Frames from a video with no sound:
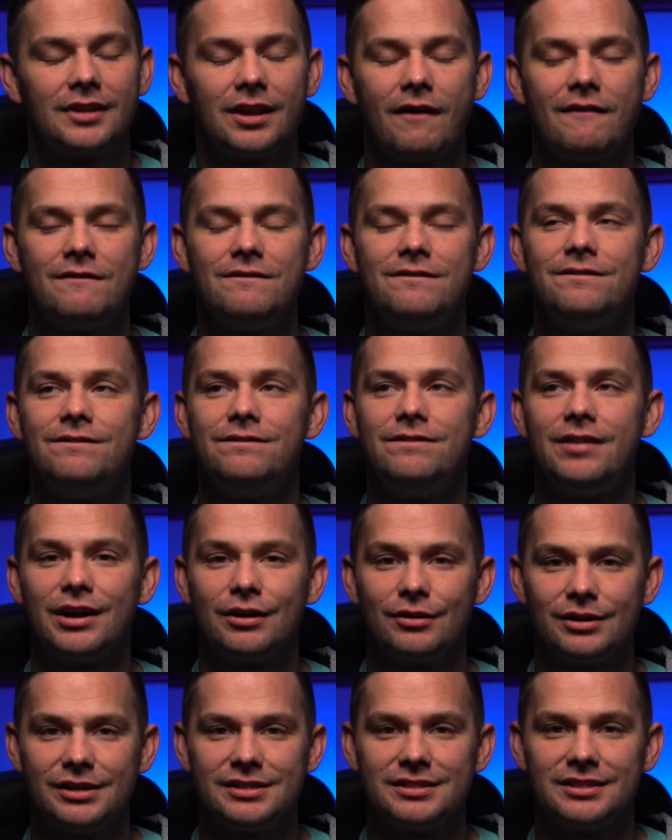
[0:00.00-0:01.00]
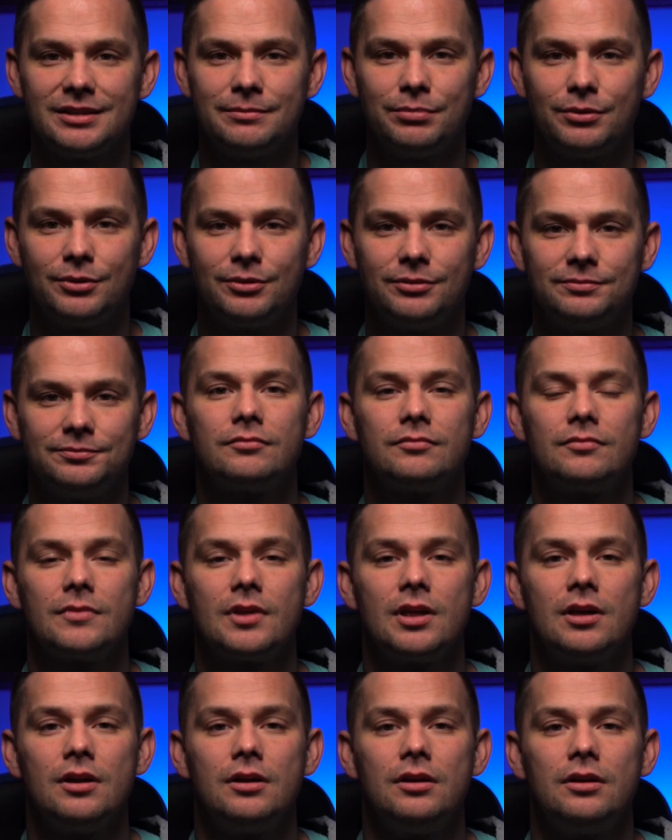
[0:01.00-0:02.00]
Very simple.
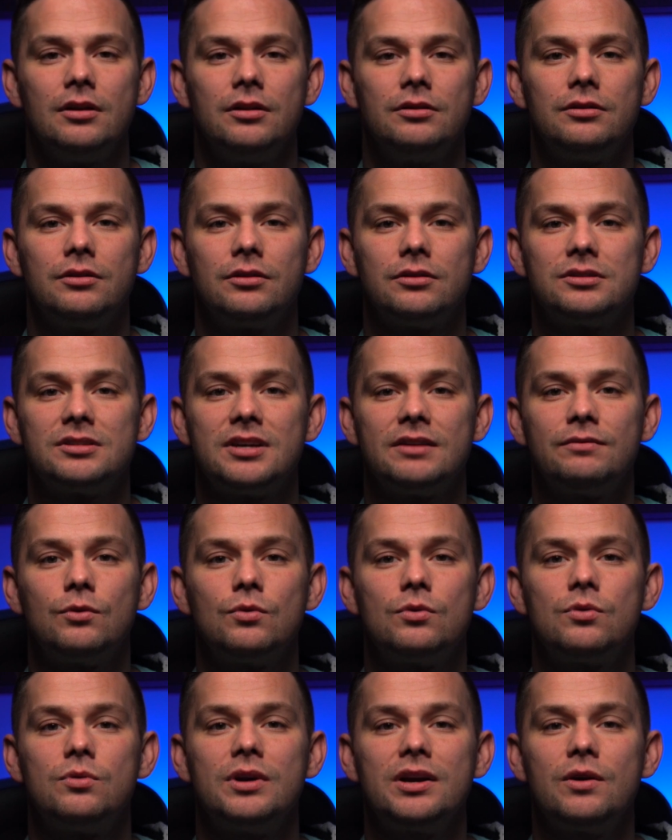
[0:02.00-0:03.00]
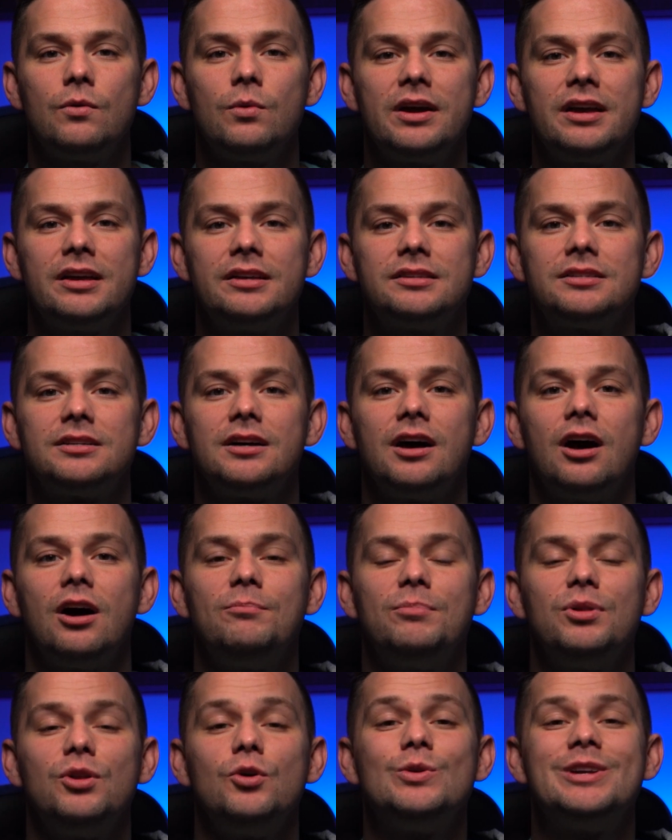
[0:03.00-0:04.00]
There are several quick ways to
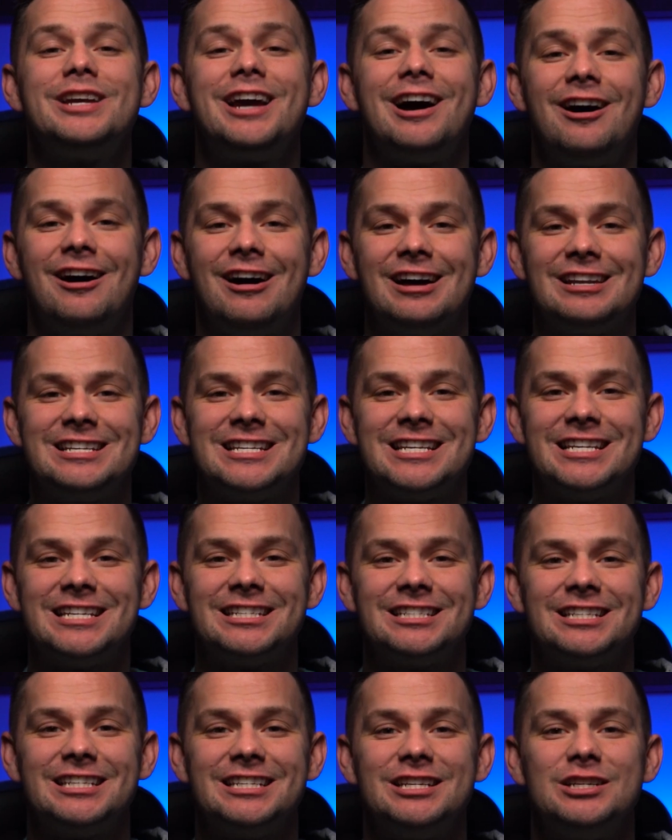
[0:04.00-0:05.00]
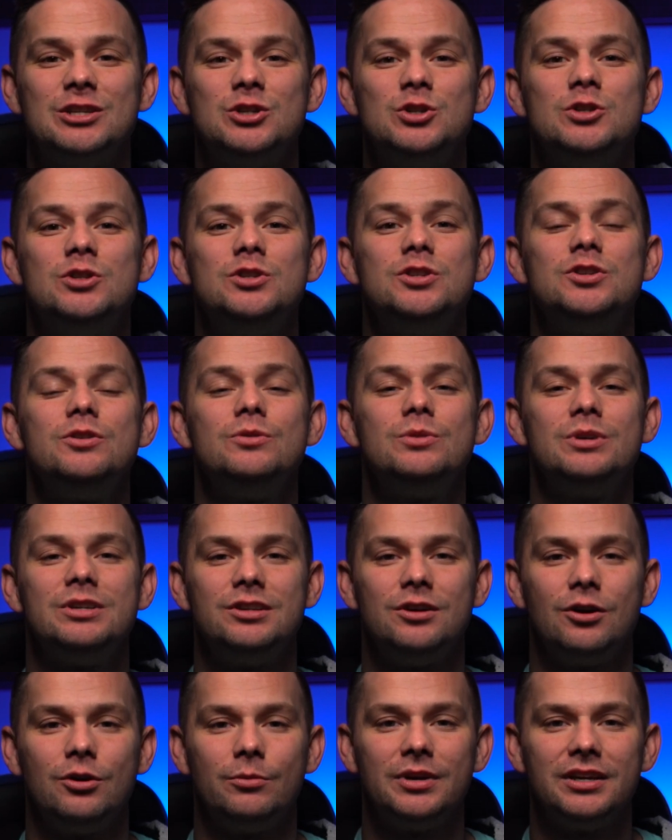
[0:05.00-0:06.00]
upload content to
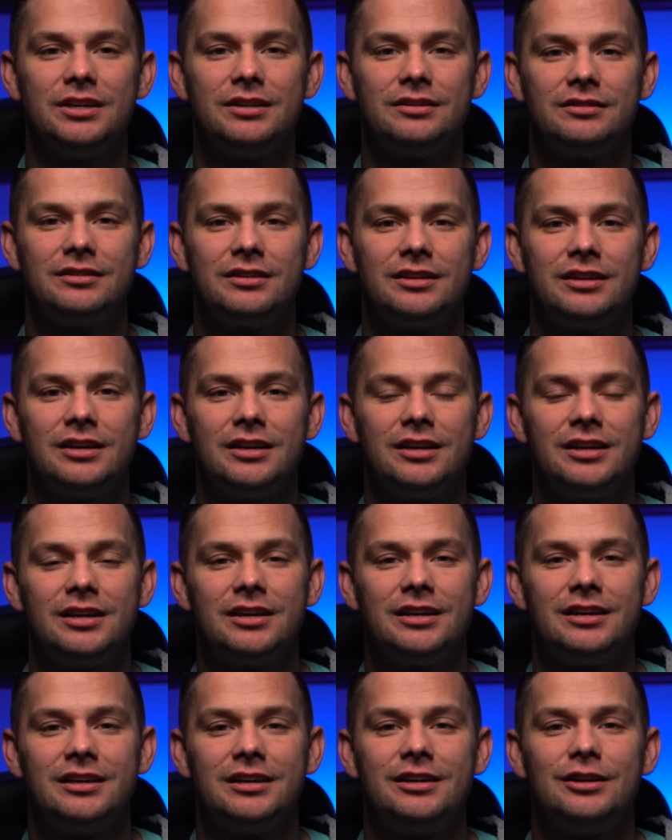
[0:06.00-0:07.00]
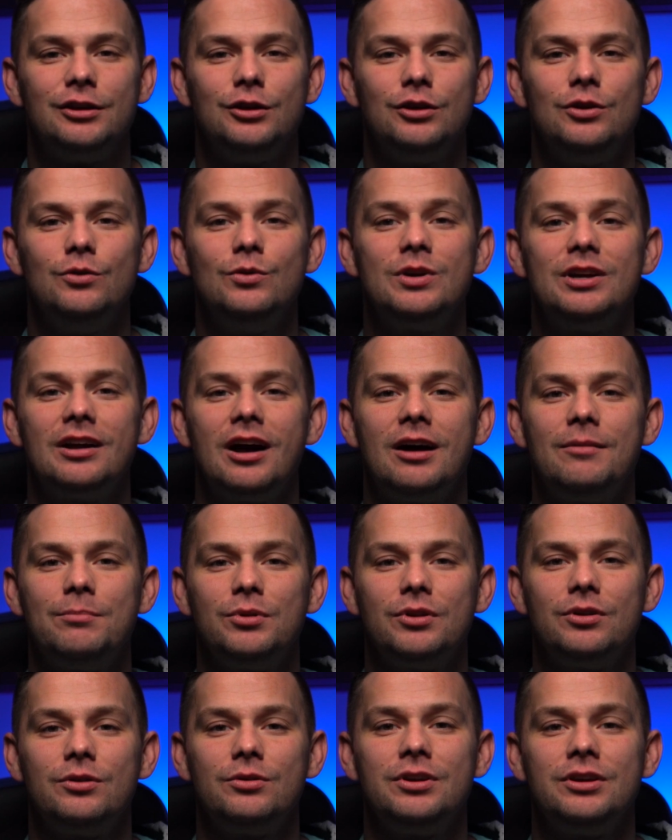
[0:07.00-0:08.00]
Adobe. You can
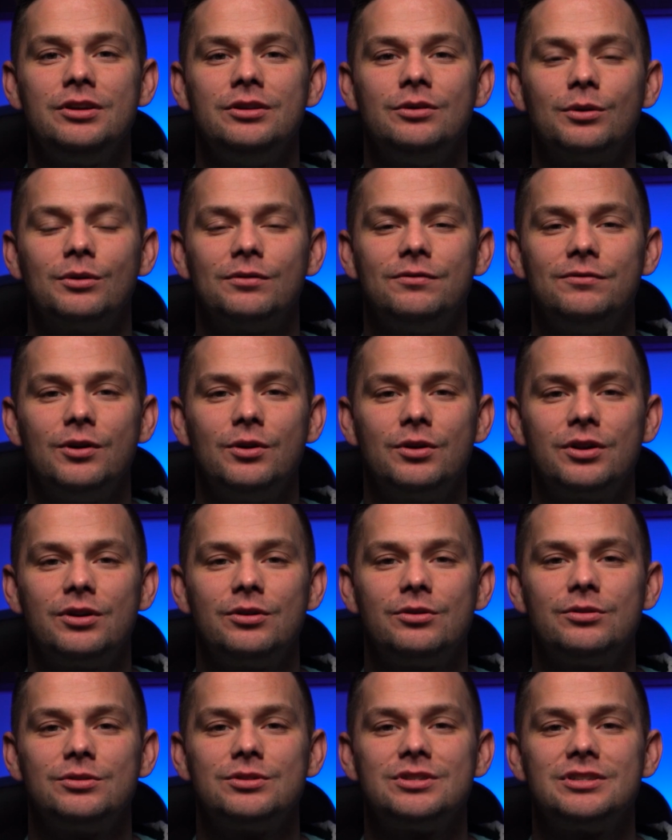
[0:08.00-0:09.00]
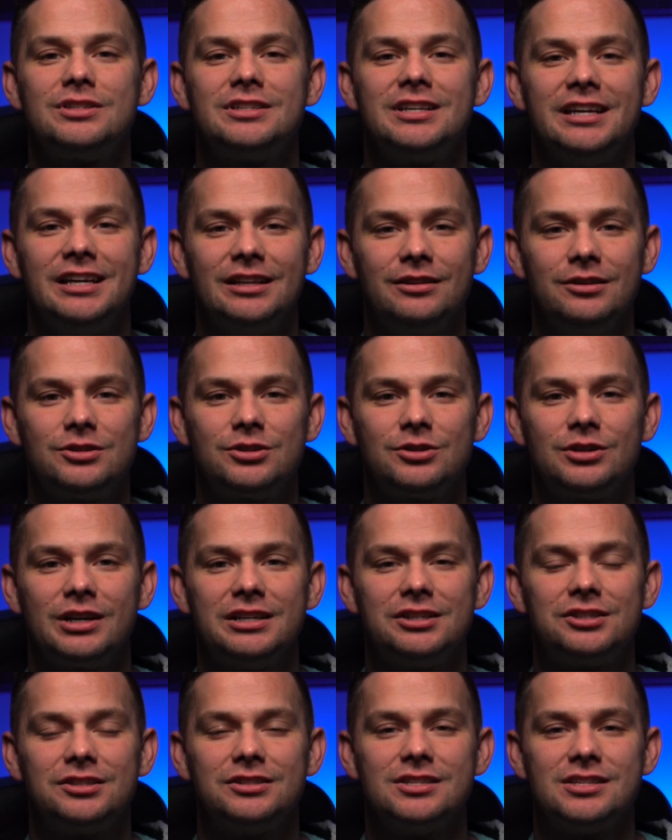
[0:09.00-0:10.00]
upload your photos,
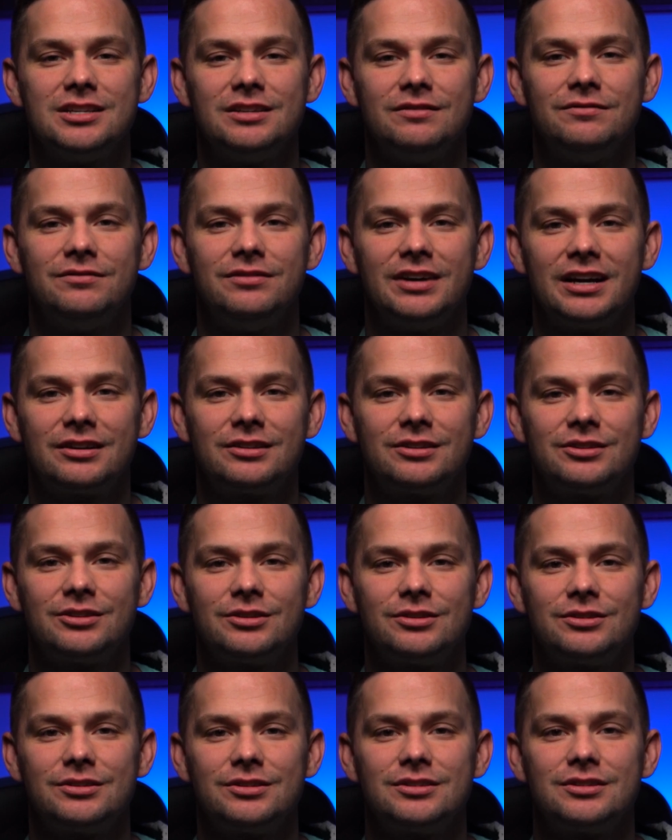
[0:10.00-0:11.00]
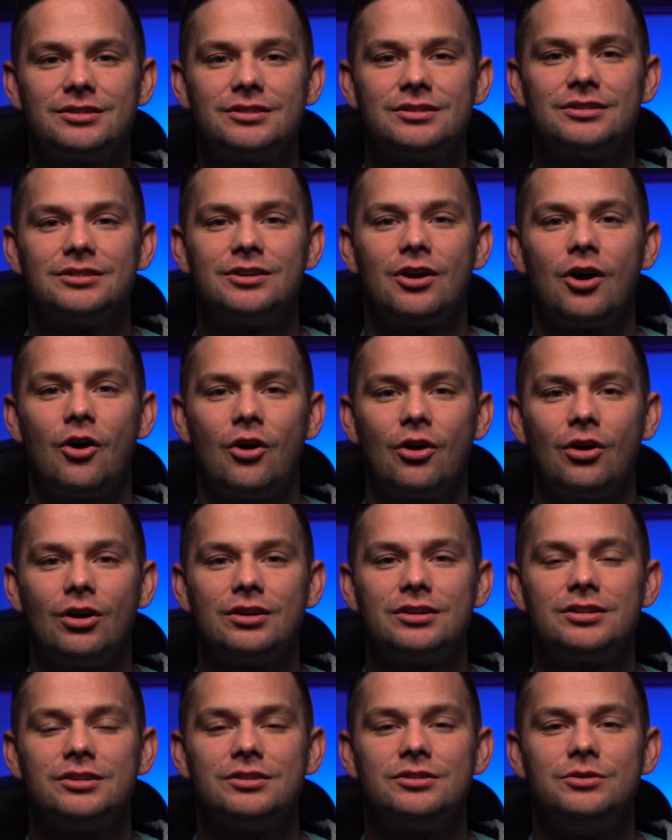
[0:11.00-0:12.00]
illustrations, and vector
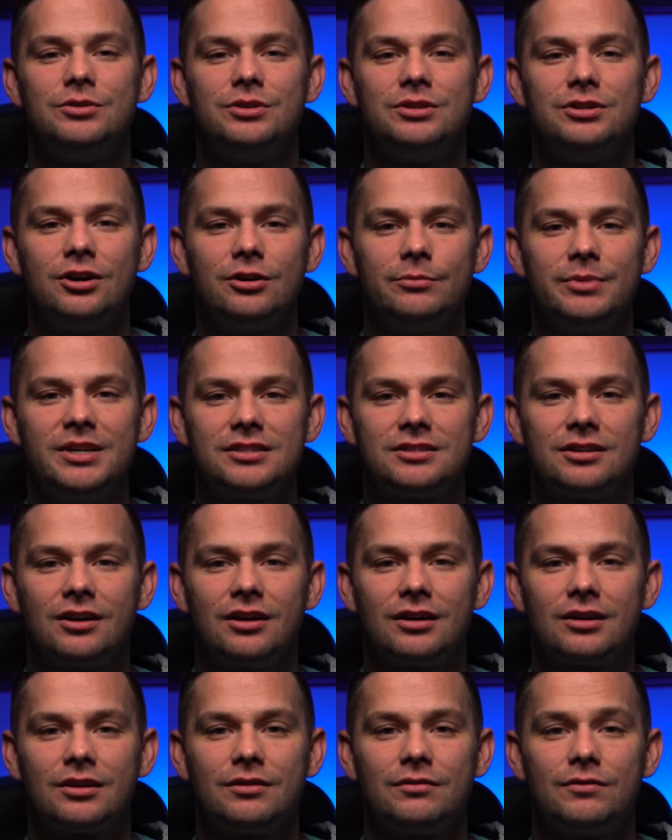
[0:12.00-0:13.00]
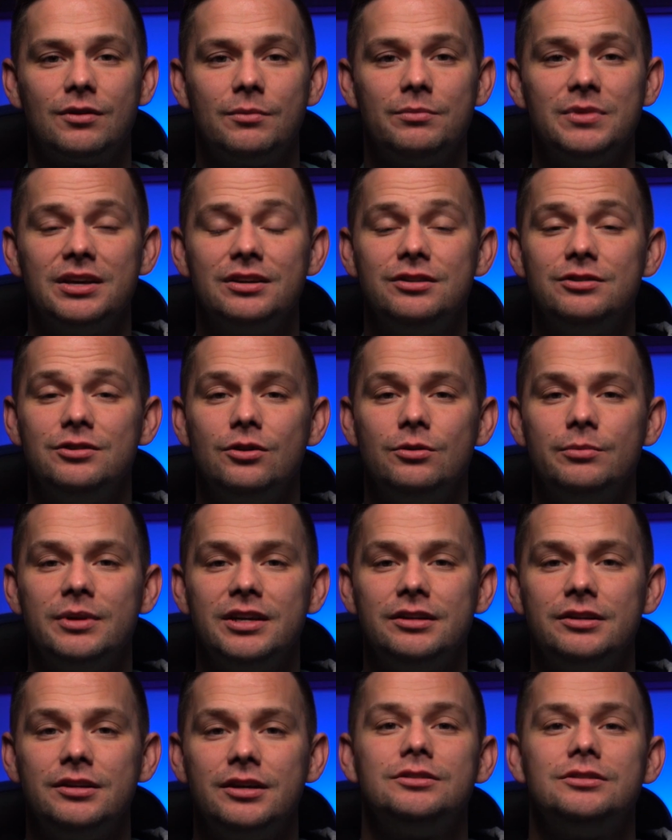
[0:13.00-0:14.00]
art to Adobe Stock from the
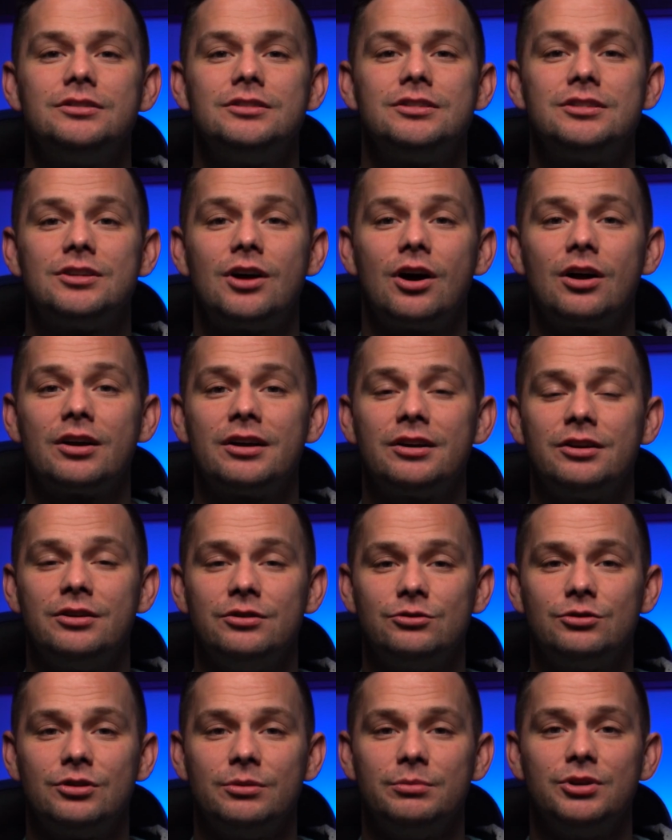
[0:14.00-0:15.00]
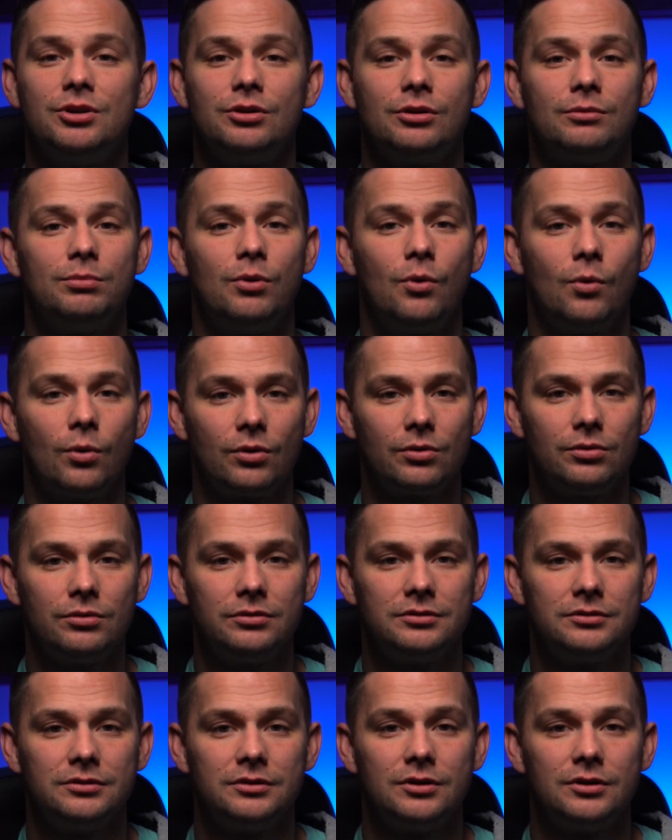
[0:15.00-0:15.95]
Adobe Stock Contributor portal,